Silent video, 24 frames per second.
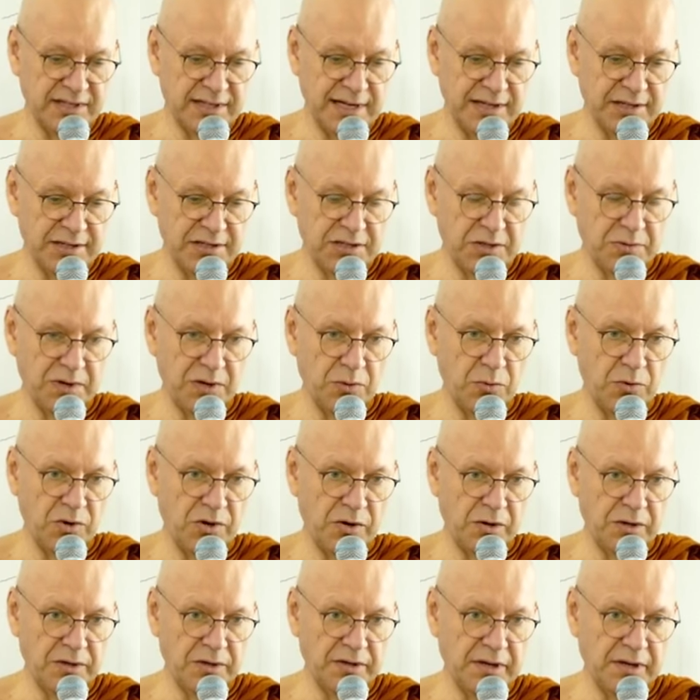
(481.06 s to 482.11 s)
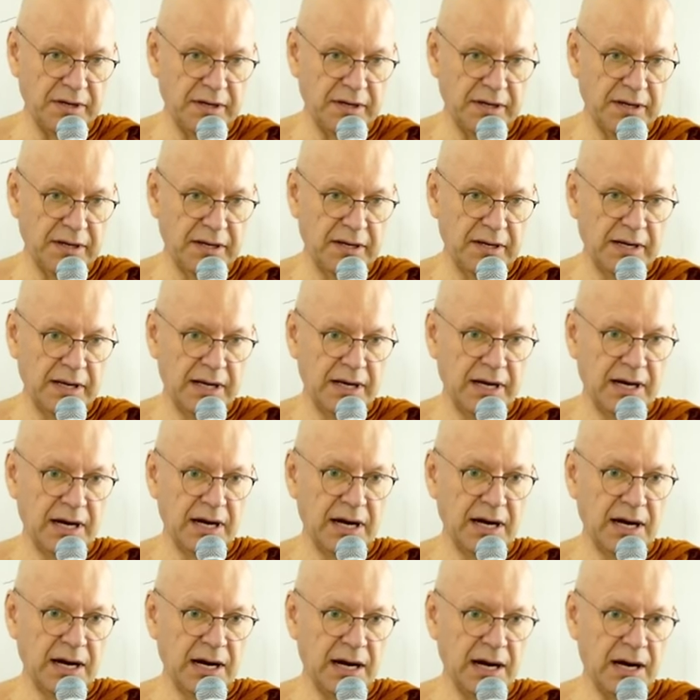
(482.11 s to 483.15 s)
sensory world.
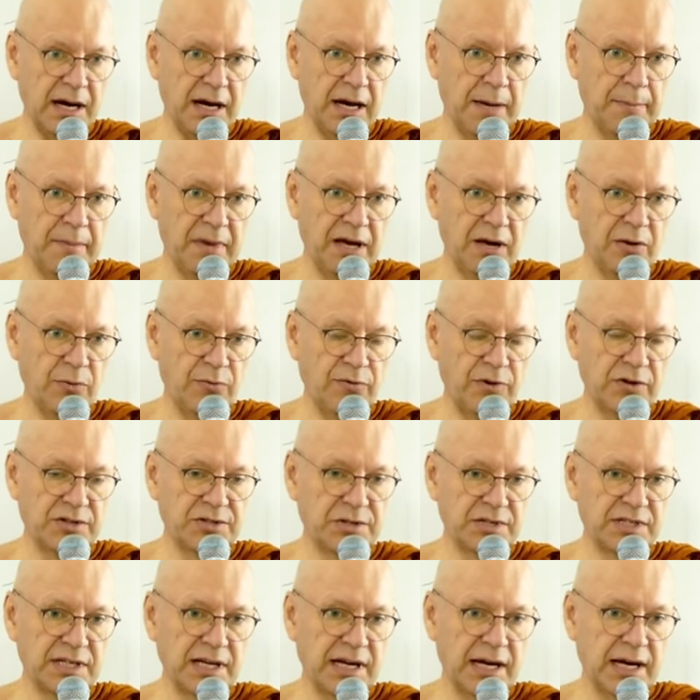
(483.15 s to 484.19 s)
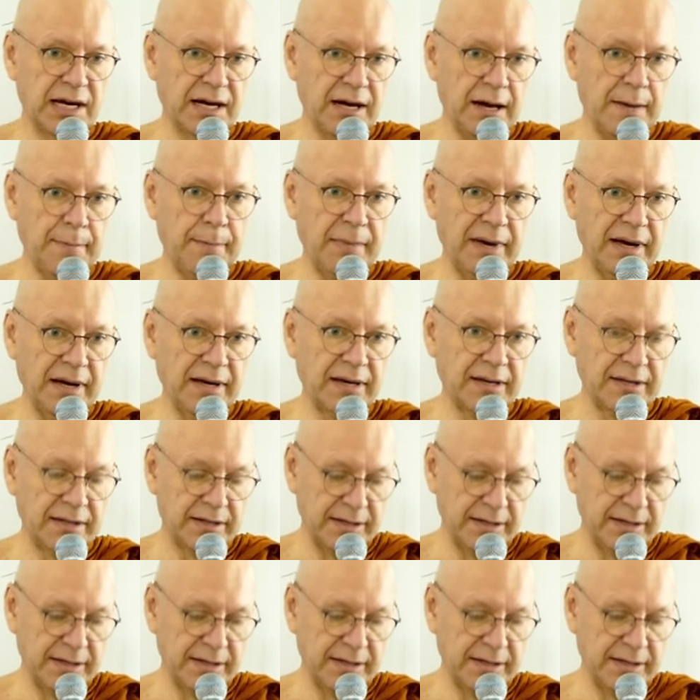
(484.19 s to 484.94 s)
Karma versus kamma.